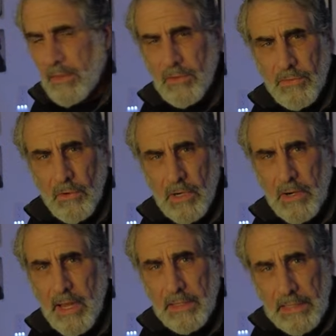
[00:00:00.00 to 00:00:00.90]
in the
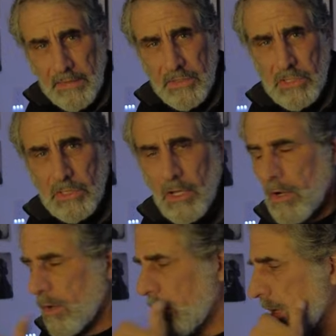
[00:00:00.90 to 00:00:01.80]
foreground and in the
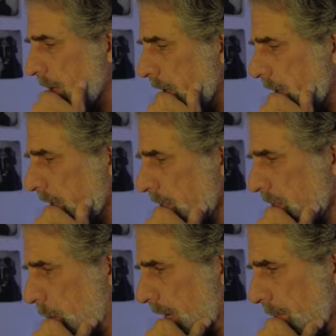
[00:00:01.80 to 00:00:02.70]
snow.
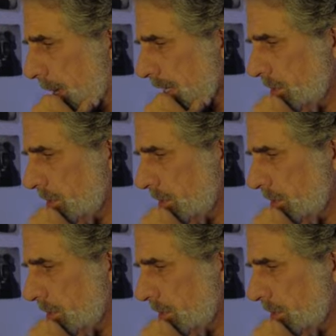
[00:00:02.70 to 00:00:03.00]
So what I might